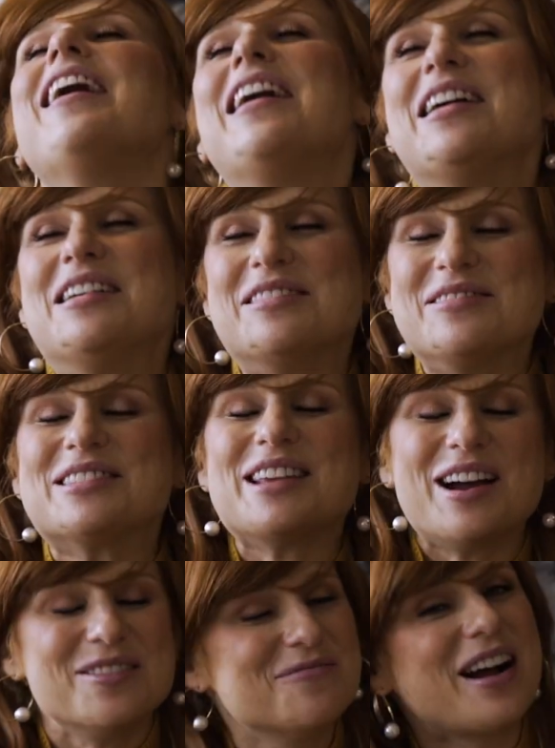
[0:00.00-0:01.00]
um,
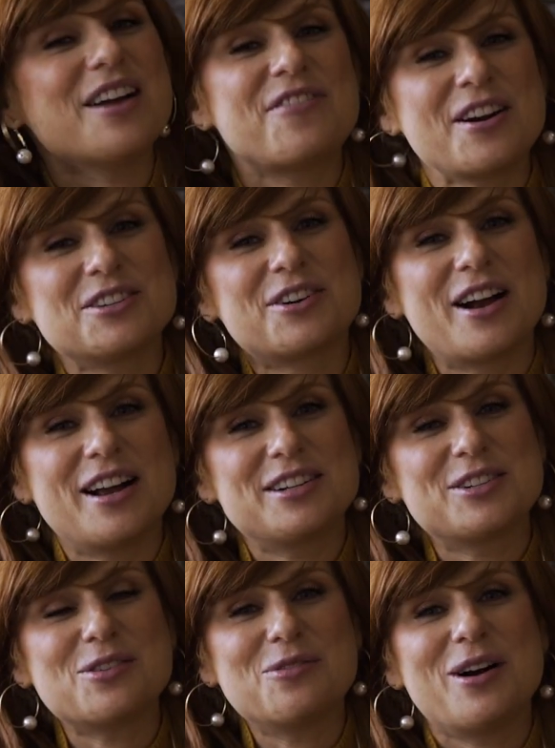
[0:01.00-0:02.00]
so my first
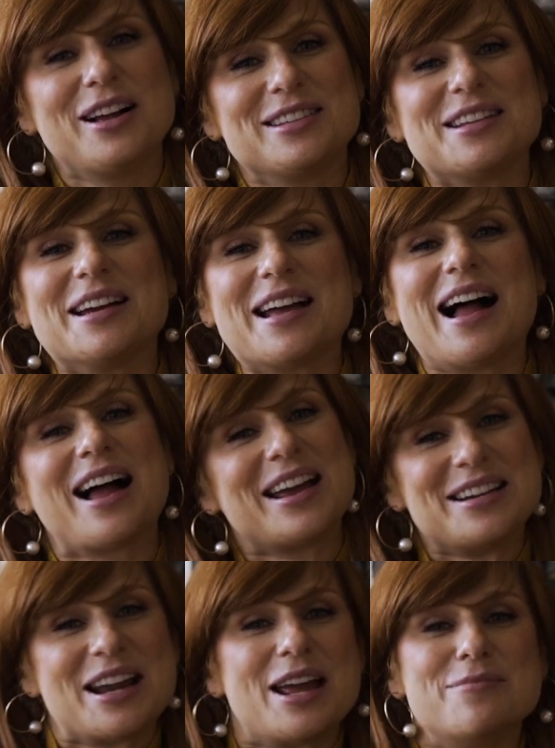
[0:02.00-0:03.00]
crush was a
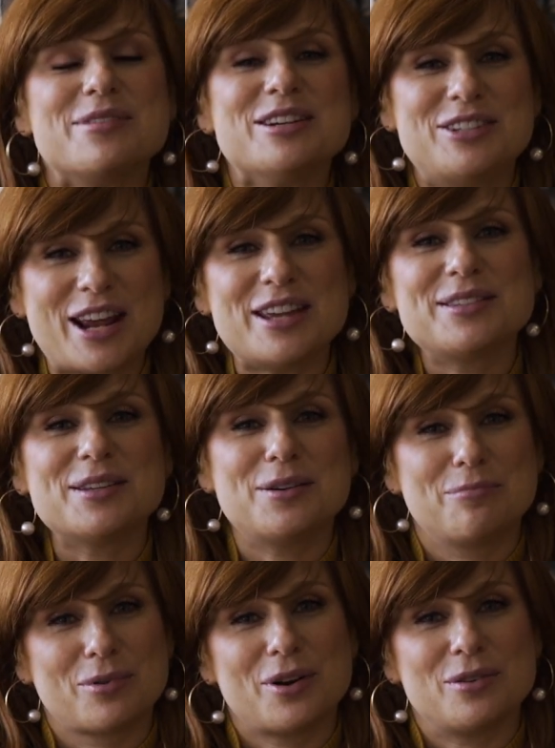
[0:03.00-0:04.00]
guy named
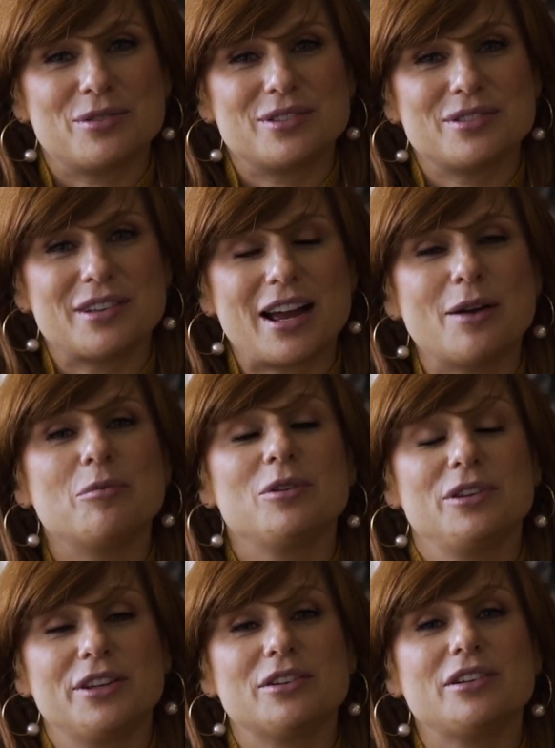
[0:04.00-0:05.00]
Jason Bruce. I
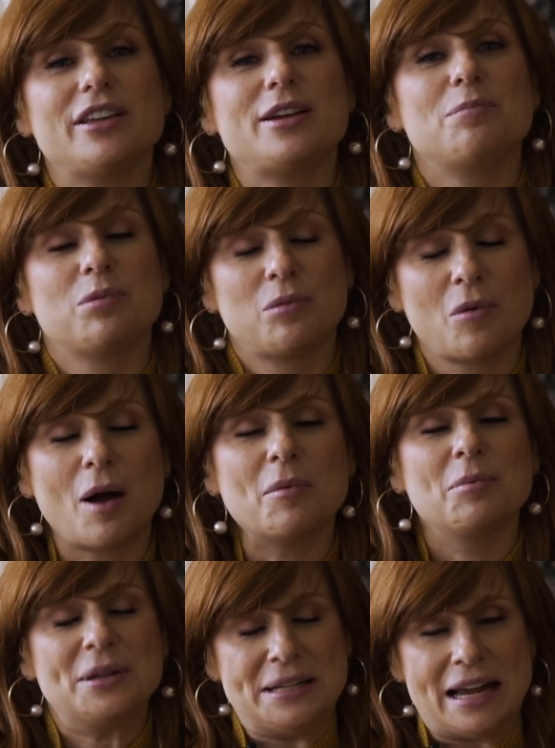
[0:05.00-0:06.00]
will literally
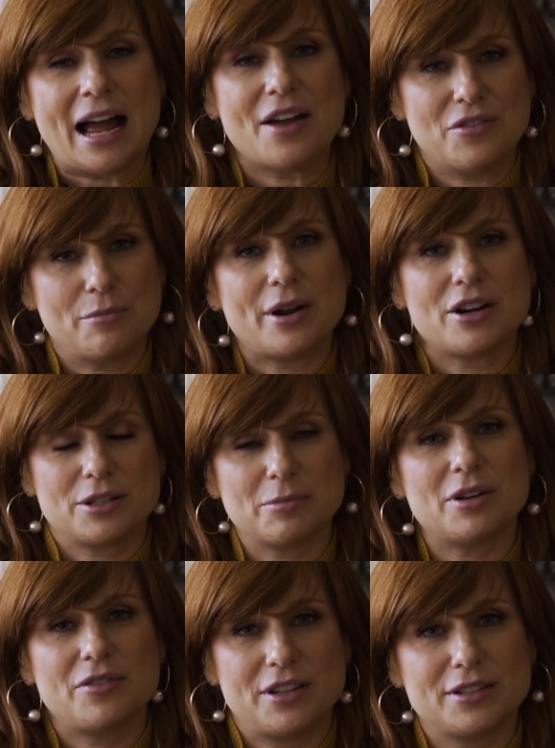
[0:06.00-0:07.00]
probably die of
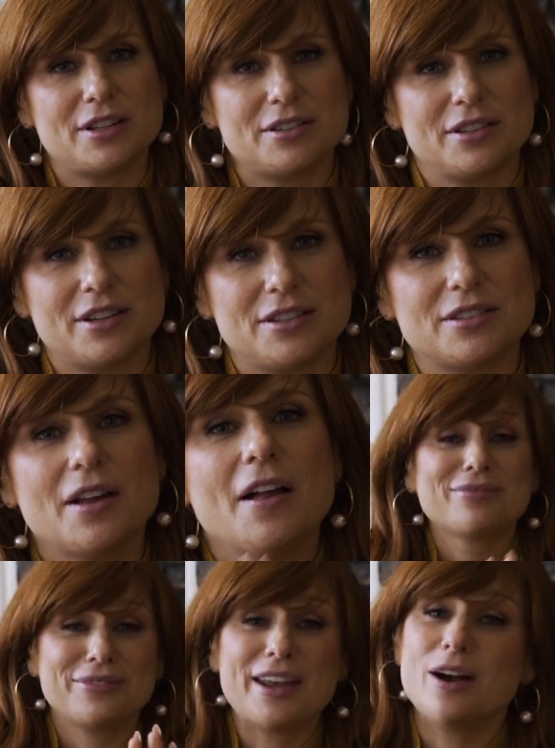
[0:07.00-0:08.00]
embarrassment if he sees this.
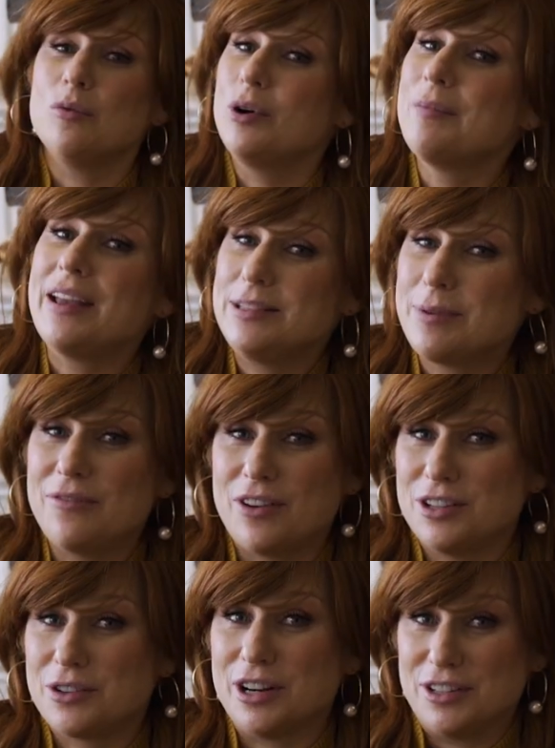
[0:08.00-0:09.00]
Now, what makes my
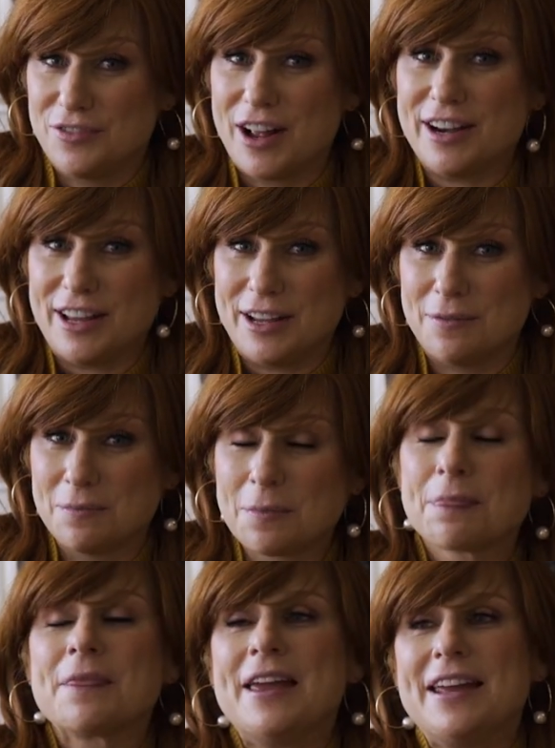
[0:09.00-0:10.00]
first crush funny
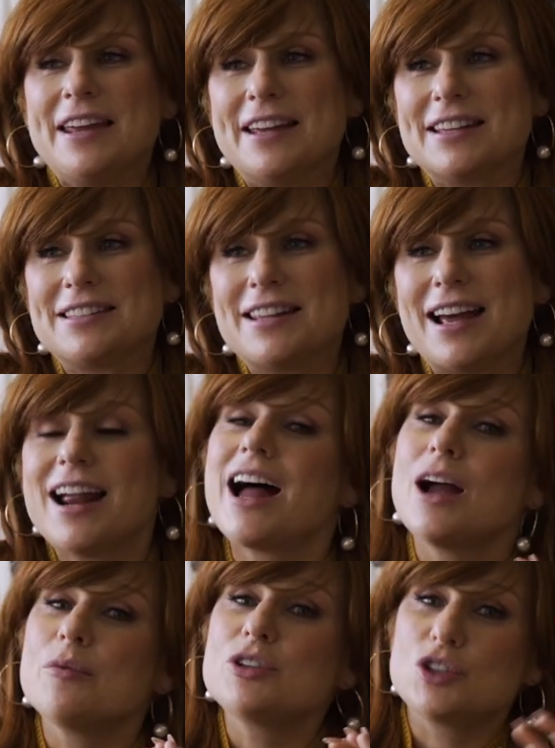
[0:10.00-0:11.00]
is that
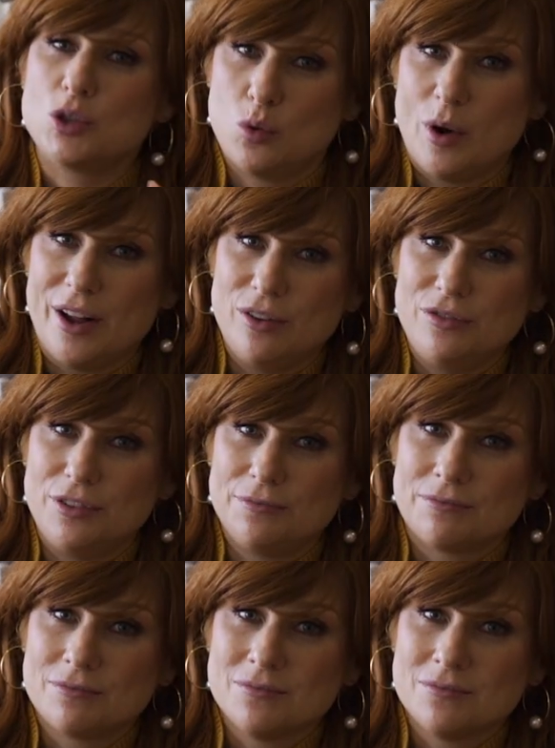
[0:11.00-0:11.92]
I was 12